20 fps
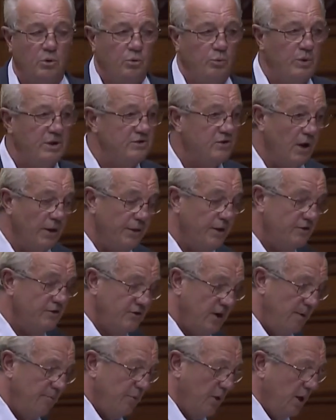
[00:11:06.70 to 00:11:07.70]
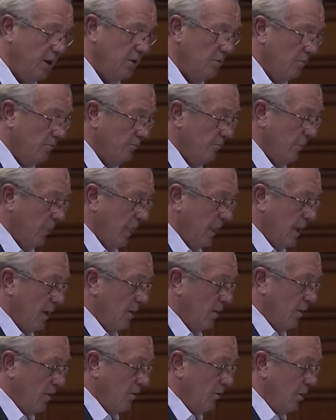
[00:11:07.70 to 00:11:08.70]
We saw the same thing
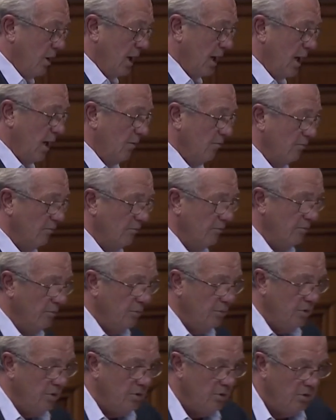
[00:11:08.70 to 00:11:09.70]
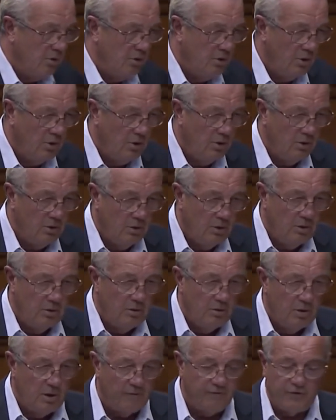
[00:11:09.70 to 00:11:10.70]
um,
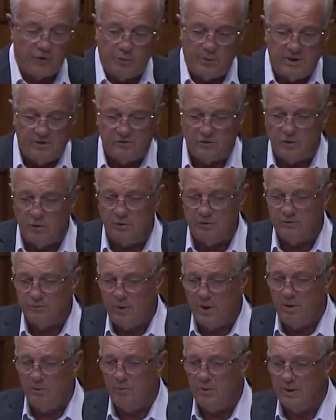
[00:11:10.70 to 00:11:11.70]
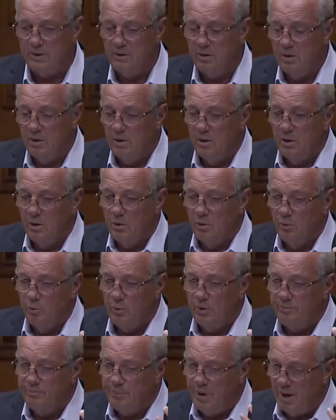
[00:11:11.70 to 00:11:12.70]
a few weeks ago as well when,
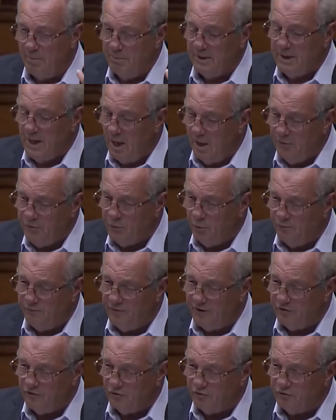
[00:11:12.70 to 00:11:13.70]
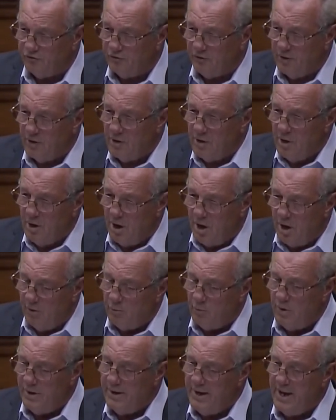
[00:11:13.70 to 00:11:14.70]
when public health officials
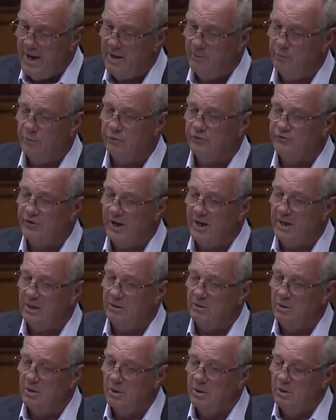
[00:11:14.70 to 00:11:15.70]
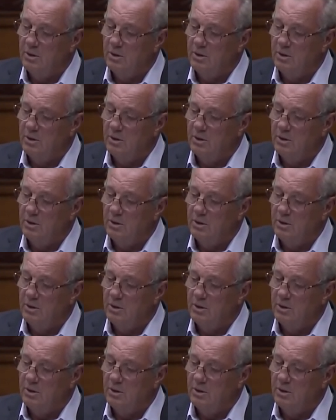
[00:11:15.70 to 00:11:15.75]
on one hand, we're saying